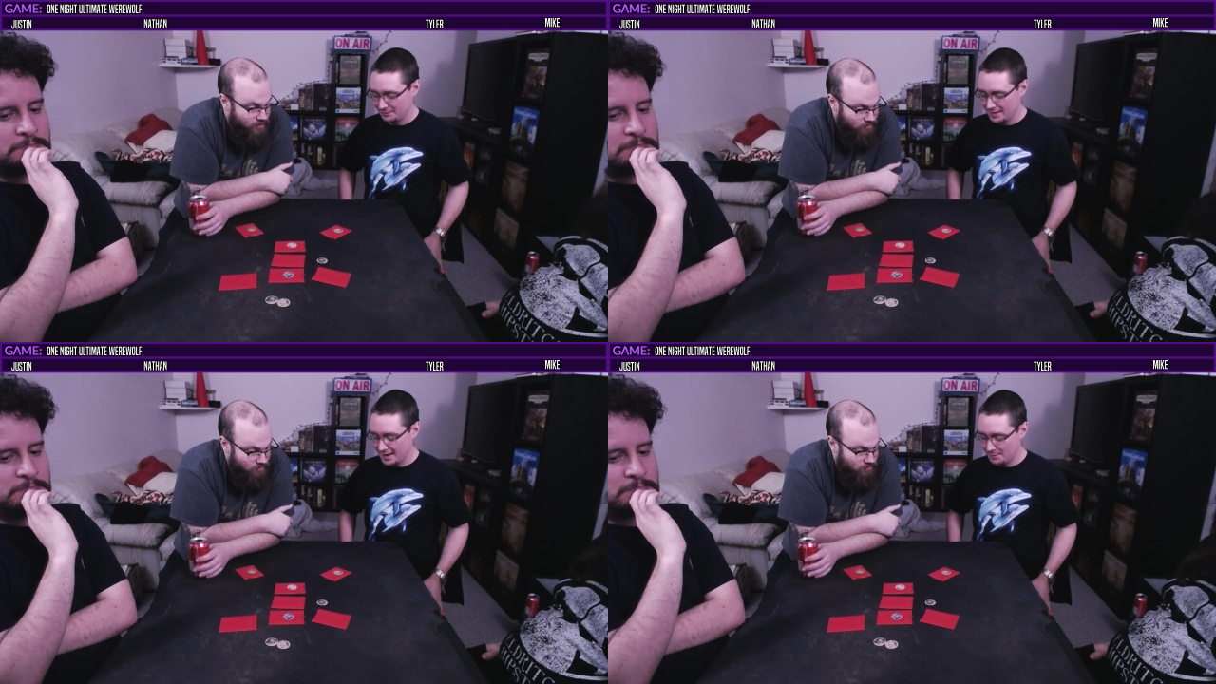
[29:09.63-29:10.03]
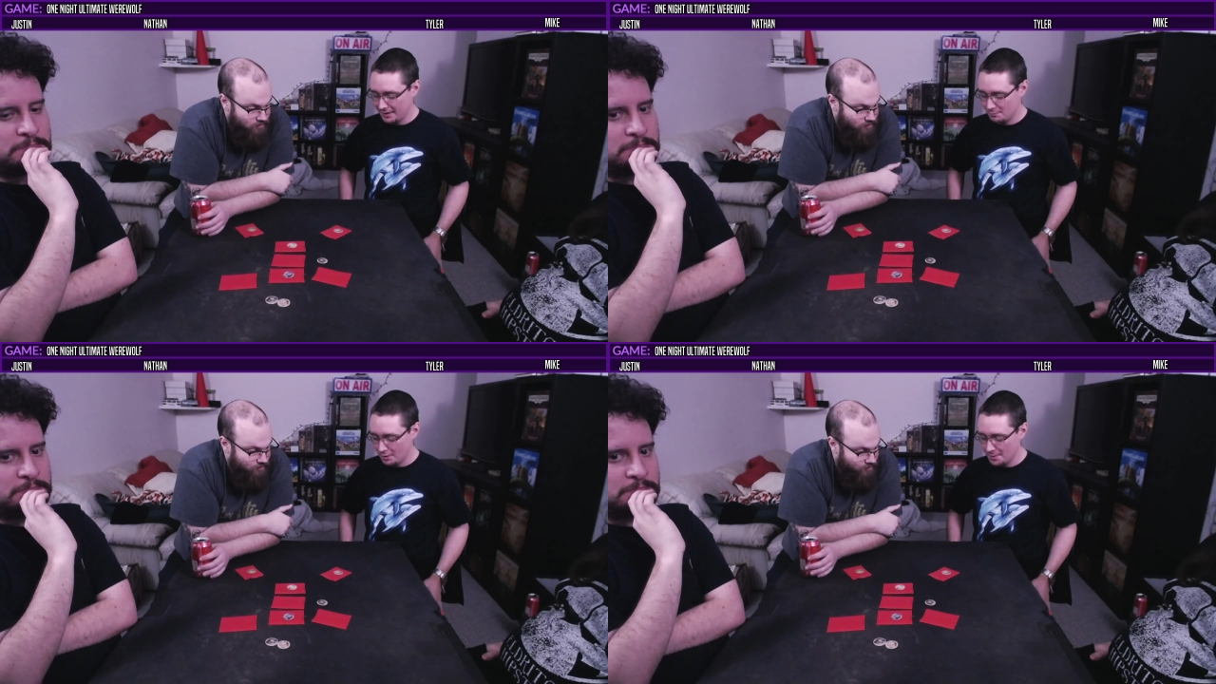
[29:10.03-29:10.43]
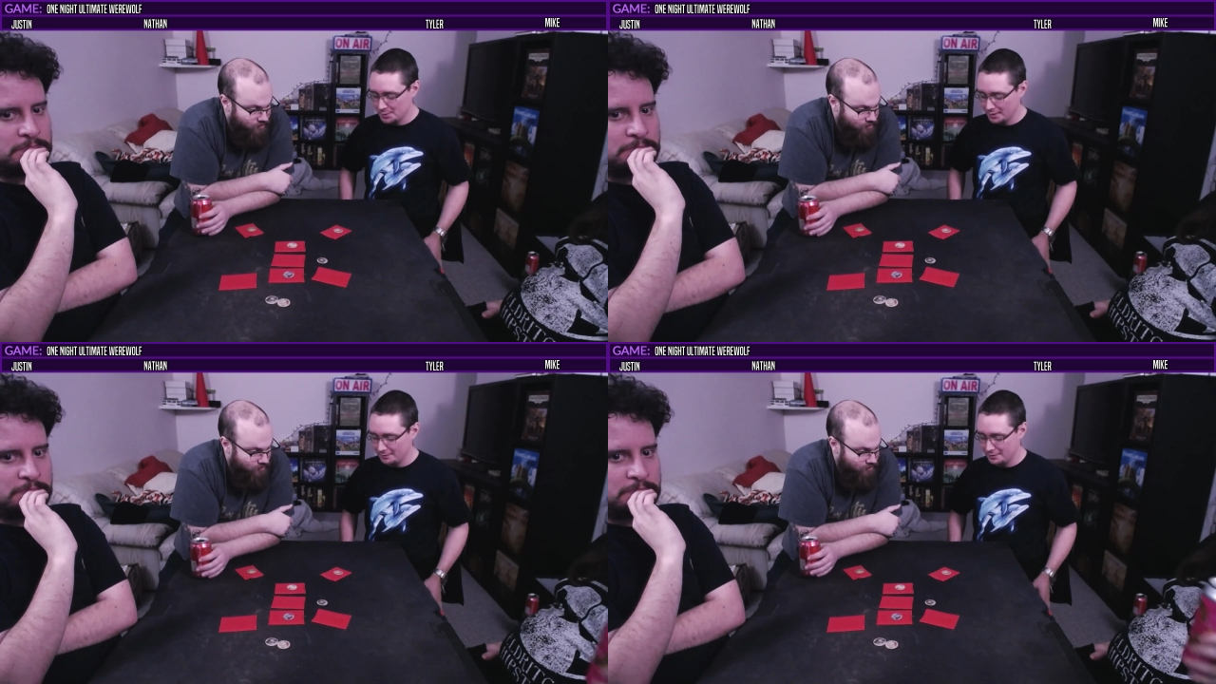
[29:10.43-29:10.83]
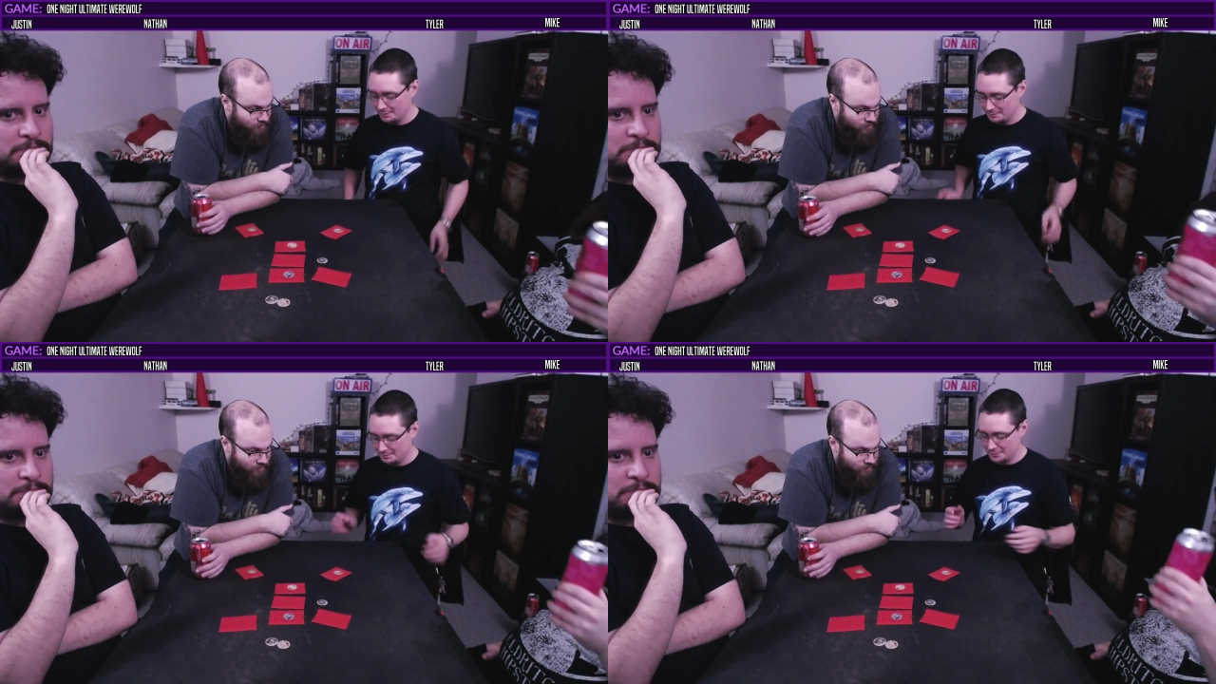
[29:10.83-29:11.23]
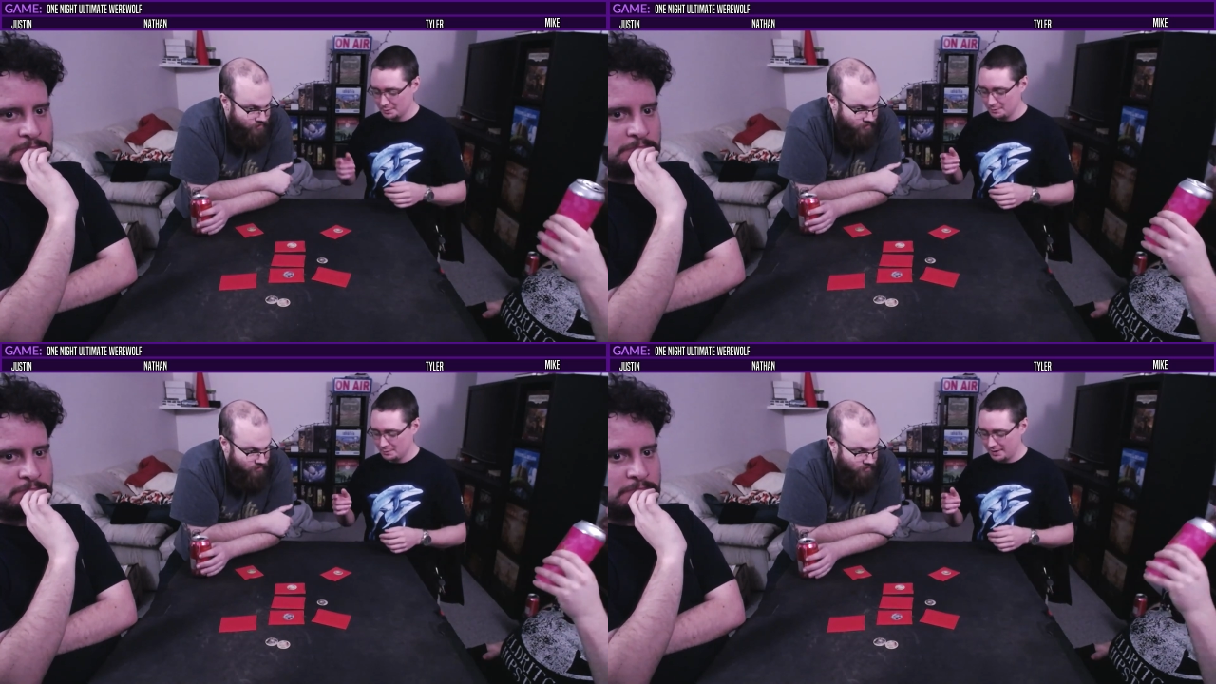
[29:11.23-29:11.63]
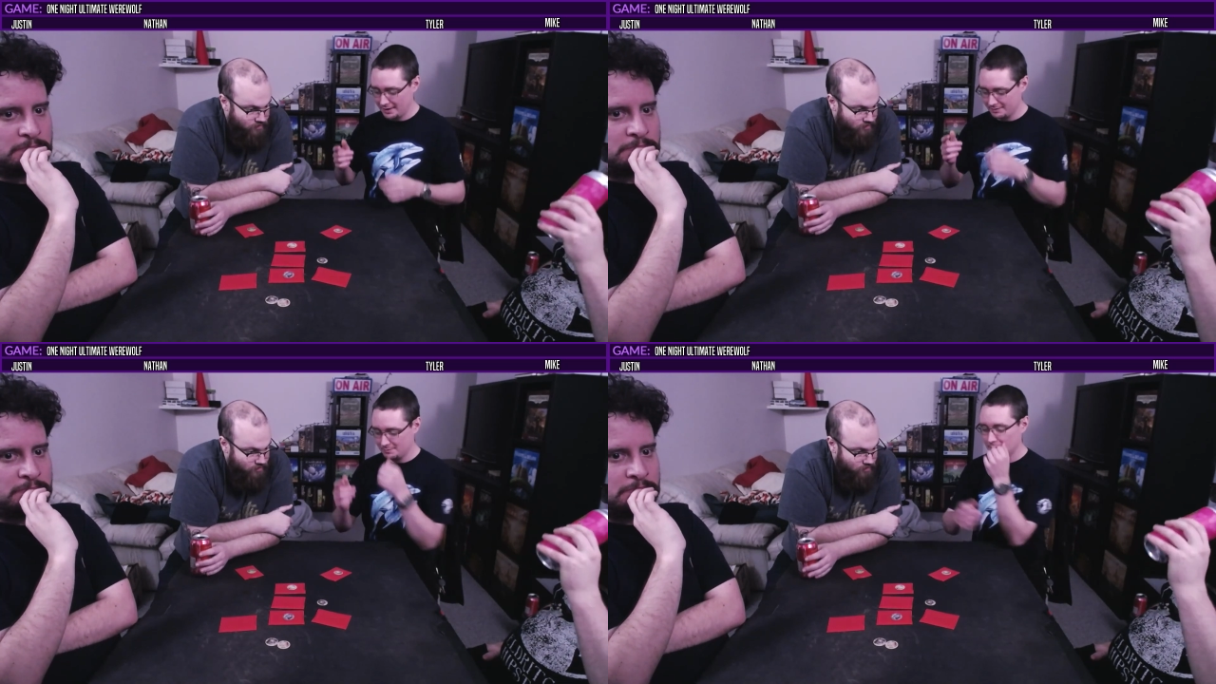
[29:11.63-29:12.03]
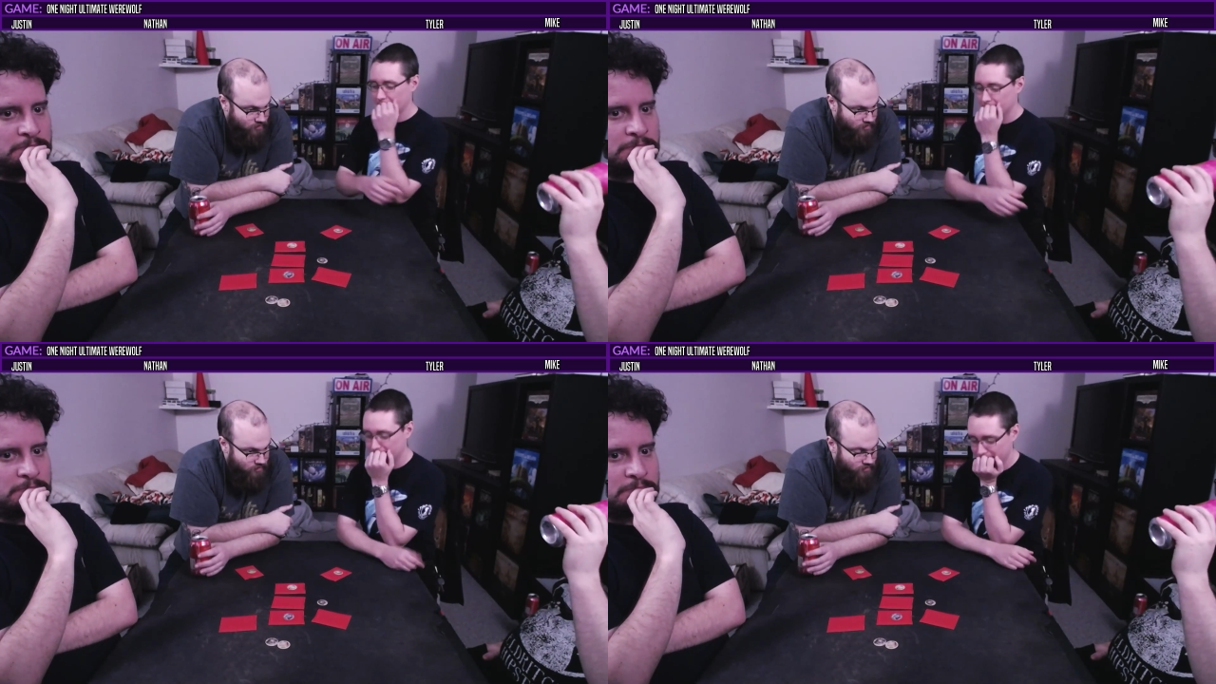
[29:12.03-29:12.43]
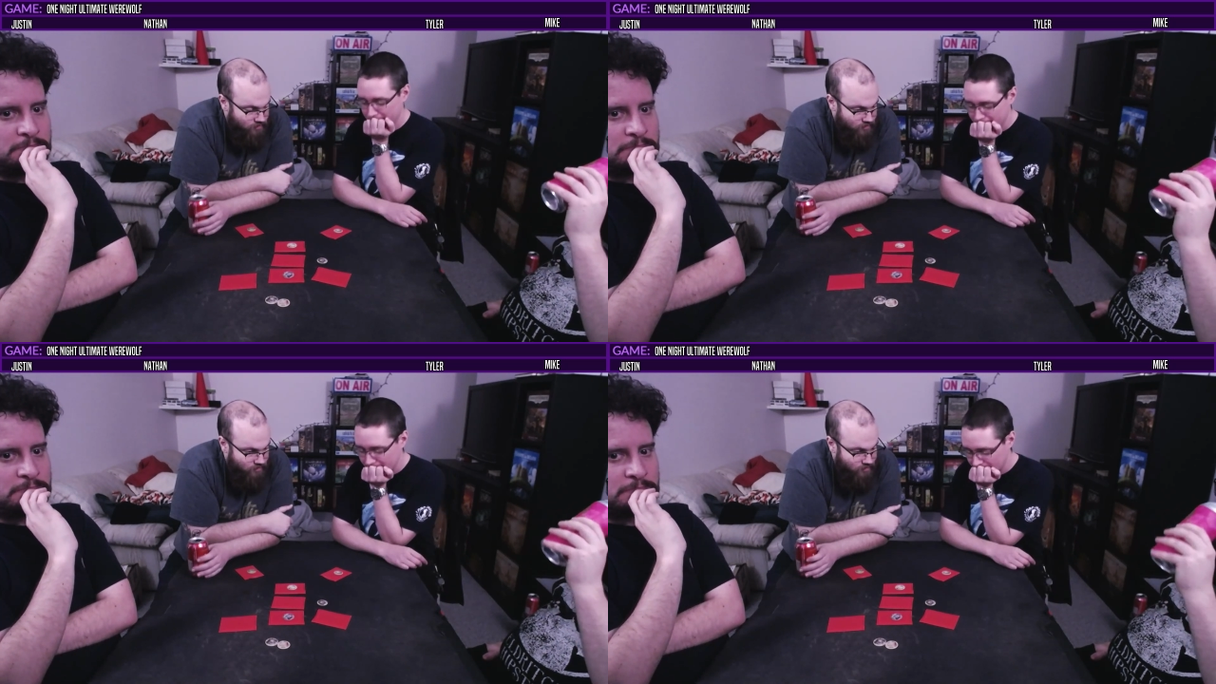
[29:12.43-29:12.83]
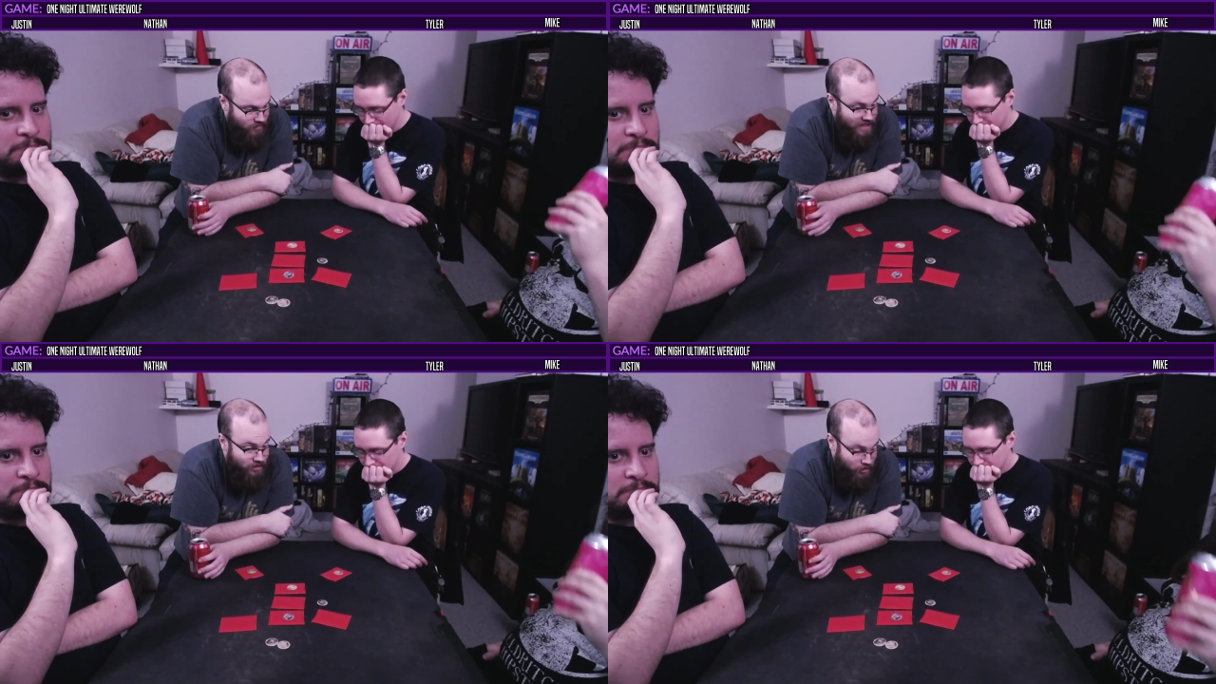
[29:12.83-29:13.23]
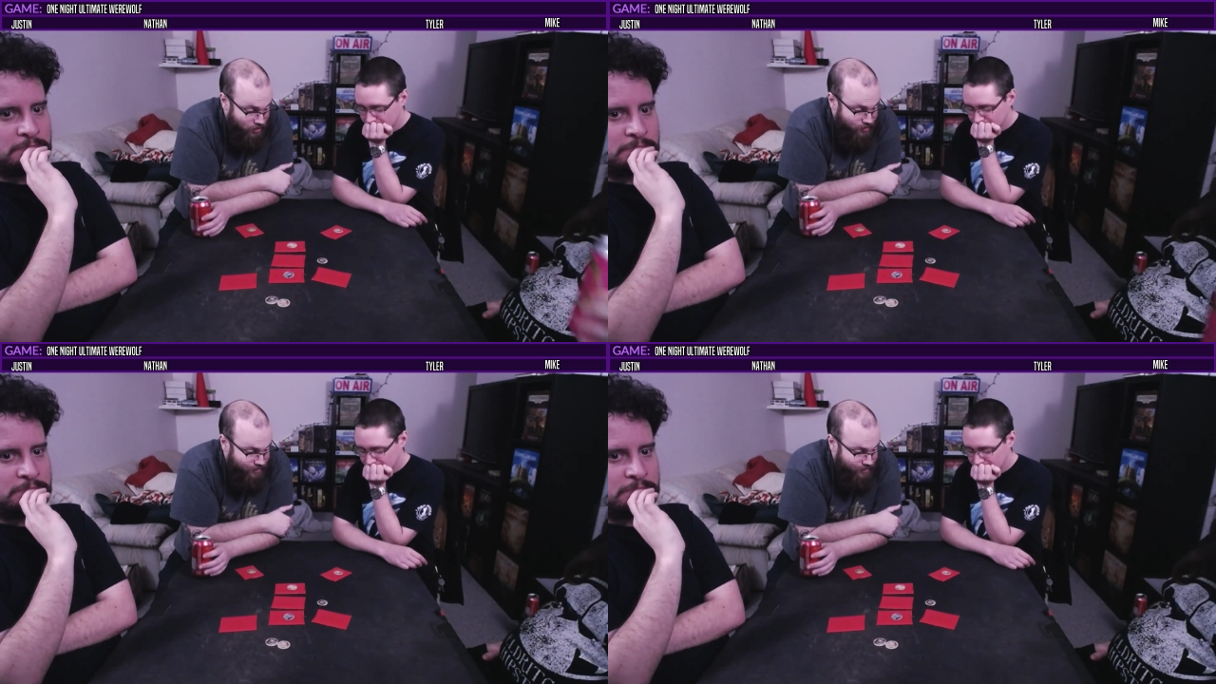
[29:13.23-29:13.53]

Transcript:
Speaker 1: Yeah, but I robbed one of them, so I. Oh. That's true.